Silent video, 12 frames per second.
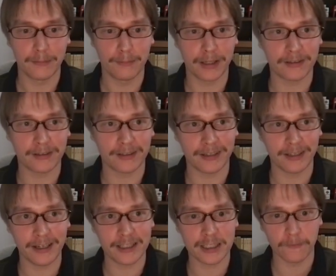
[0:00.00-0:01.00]
but
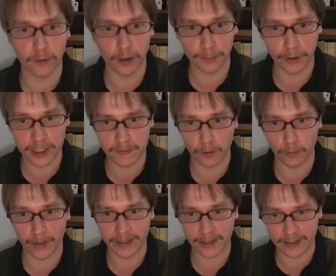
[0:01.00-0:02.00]
it's 4 points for
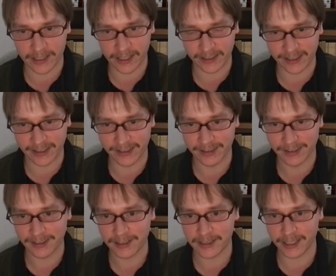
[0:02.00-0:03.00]
white in the center,
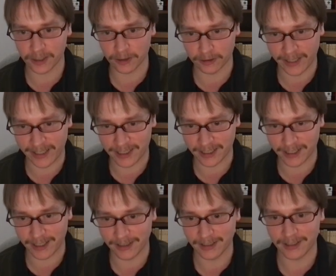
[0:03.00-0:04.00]
6 in the right
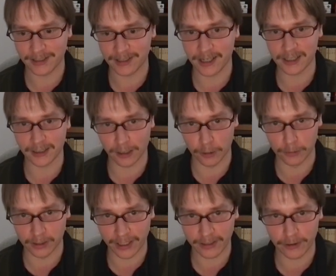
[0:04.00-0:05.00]
side, 6 in the
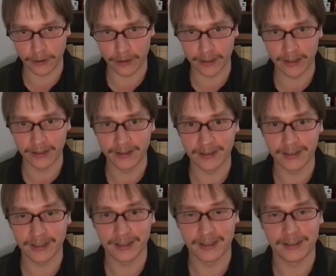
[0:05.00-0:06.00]
lower right corner,
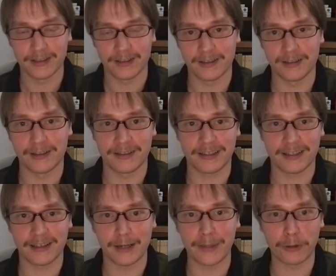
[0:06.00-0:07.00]

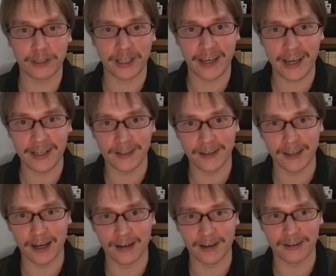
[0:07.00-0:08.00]
about
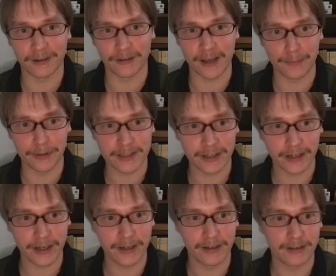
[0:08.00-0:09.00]
8 on the upper
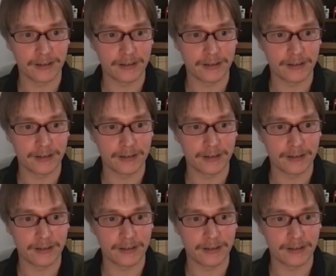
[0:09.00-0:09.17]
side,